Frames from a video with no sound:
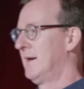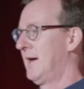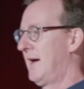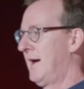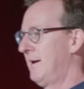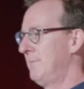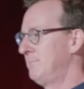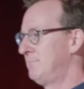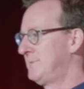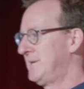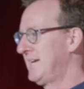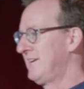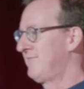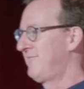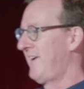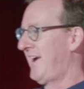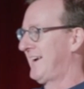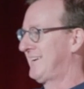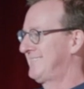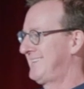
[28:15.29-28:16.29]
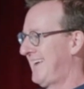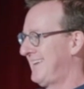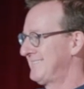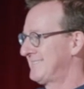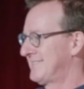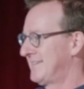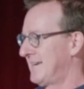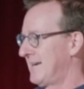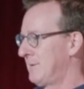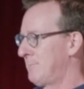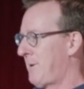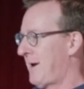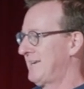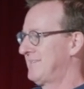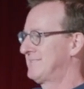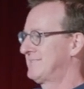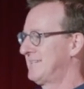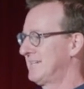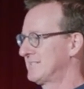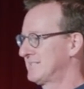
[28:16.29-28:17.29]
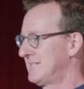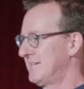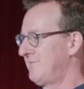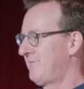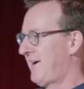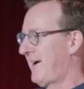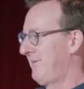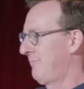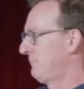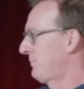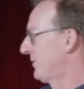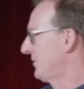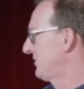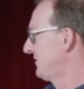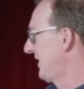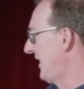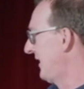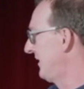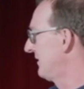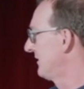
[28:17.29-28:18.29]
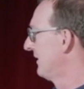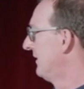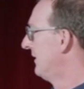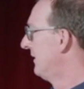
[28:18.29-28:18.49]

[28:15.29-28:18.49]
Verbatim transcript: uh, defect density by sixty-five percent